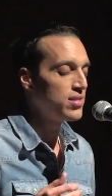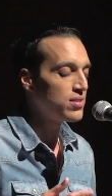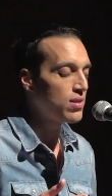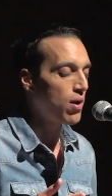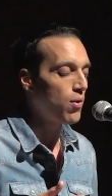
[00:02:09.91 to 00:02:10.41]

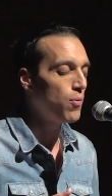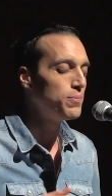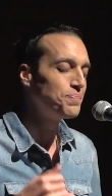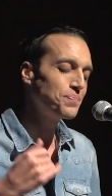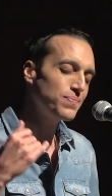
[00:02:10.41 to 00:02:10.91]

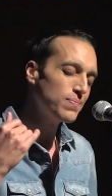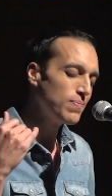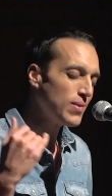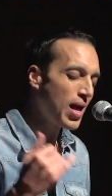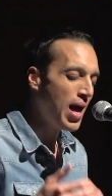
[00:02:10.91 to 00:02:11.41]
So
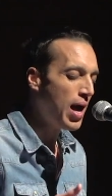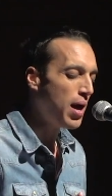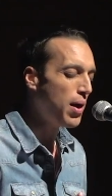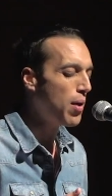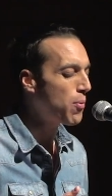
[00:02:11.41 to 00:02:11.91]

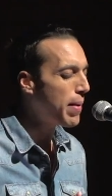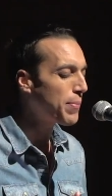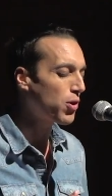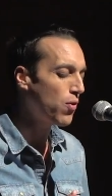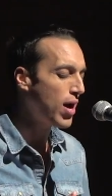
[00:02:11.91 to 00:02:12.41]
I
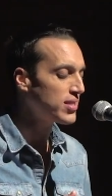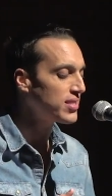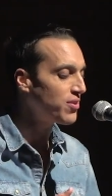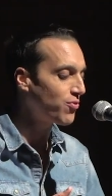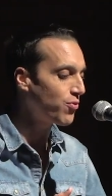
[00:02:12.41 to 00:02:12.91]
remember crossing the